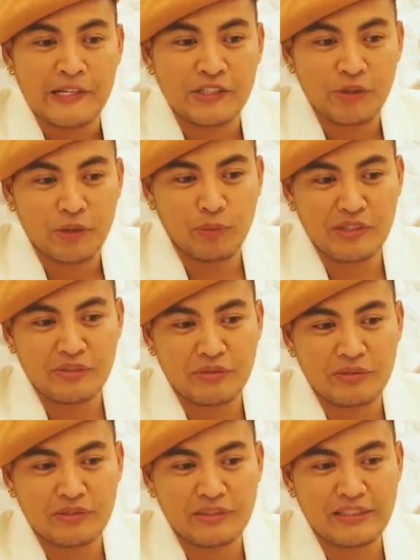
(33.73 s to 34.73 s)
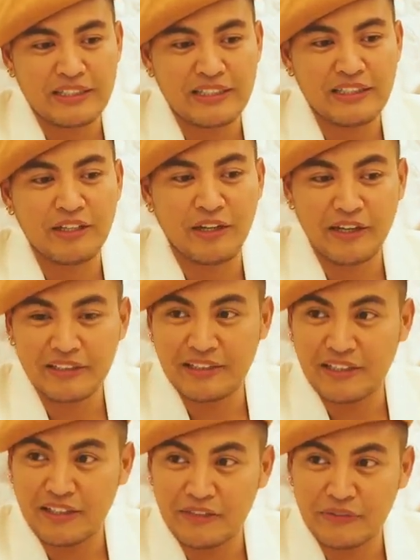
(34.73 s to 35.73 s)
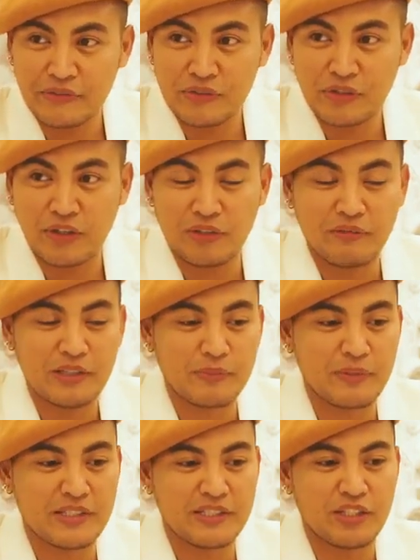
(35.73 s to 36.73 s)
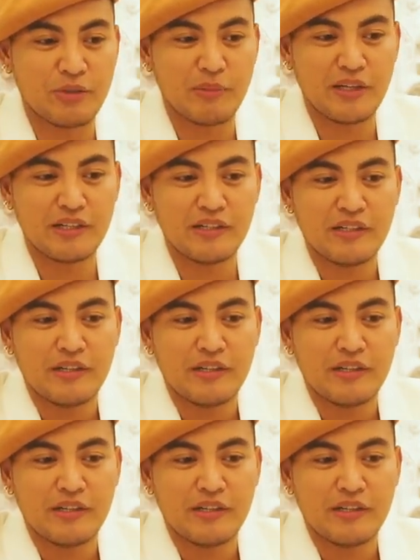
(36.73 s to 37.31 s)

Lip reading: So, it was kind of hard life to all of us because, you know,